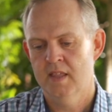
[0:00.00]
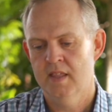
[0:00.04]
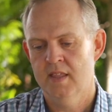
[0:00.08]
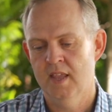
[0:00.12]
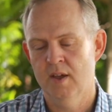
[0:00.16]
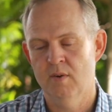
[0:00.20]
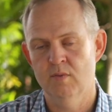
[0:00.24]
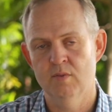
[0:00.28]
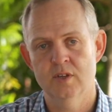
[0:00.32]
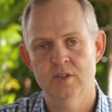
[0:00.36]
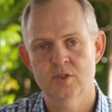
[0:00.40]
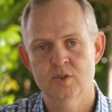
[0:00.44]

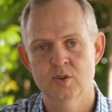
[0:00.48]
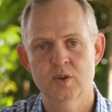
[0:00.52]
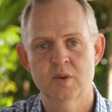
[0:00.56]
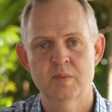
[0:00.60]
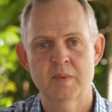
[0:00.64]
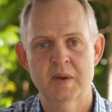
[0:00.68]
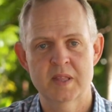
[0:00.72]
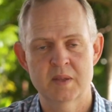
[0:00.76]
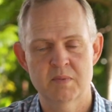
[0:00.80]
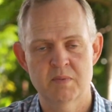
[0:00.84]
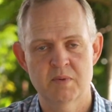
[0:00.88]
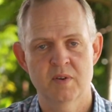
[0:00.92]
Now, we're not talking
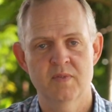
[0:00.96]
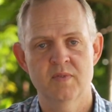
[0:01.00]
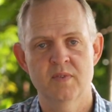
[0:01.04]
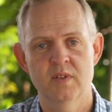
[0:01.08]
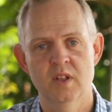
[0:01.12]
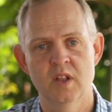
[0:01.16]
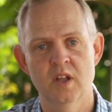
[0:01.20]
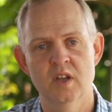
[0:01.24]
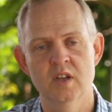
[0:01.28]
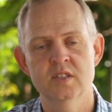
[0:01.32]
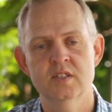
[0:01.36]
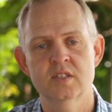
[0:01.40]
about the profit
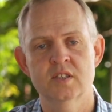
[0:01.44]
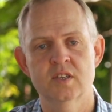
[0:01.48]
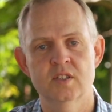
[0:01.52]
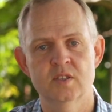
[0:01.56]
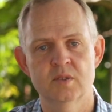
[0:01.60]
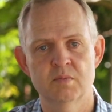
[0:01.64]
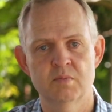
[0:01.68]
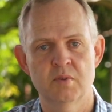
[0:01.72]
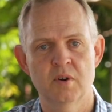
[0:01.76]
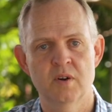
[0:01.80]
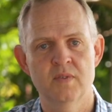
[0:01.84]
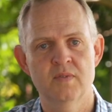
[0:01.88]
and loss,
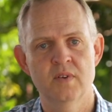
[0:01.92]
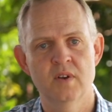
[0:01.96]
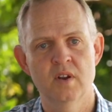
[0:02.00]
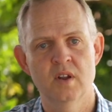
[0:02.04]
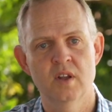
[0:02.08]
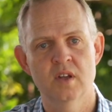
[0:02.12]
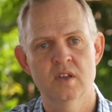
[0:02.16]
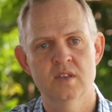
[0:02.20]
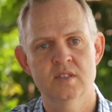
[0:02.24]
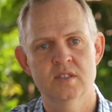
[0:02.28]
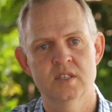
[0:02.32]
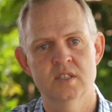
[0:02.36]
because the profit and
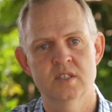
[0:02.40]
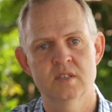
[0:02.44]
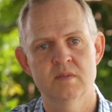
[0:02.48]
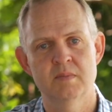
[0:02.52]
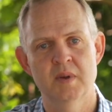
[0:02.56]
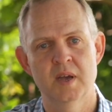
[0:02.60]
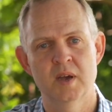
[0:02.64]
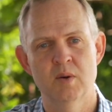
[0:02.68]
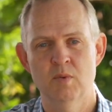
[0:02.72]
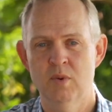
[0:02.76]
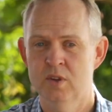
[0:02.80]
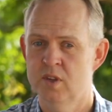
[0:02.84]
loss is
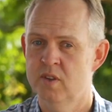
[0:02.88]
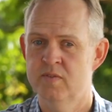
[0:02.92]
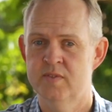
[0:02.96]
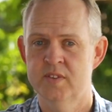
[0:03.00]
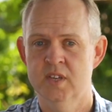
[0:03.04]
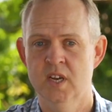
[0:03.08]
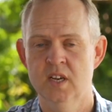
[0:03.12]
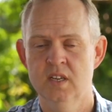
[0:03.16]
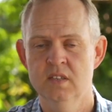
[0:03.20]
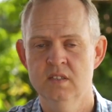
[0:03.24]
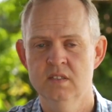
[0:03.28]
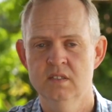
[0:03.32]
about what you've
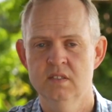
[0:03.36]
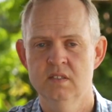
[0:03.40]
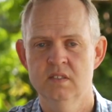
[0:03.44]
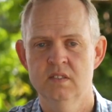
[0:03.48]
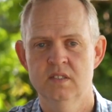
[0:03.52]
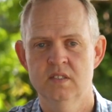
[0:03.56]
done.